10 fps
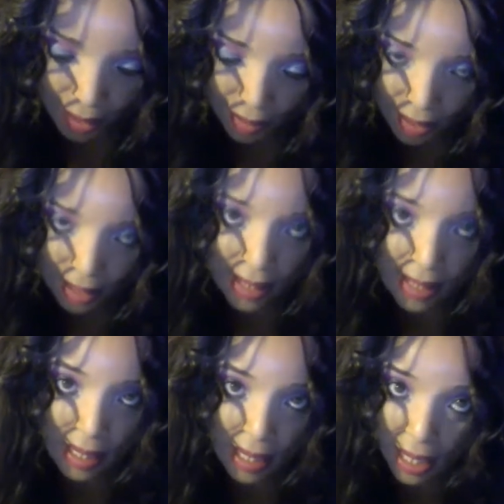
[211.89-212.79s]

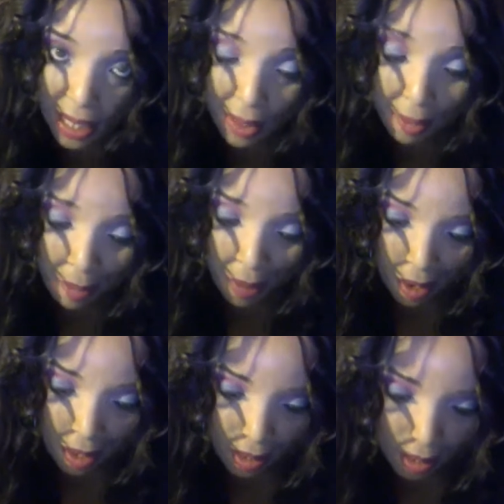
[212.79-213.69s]
unless he had the
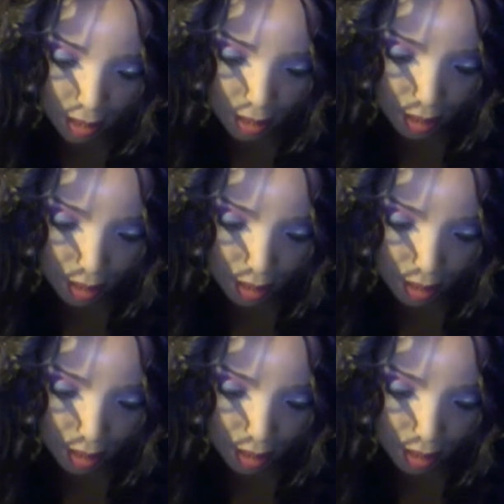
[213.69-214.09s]
mark,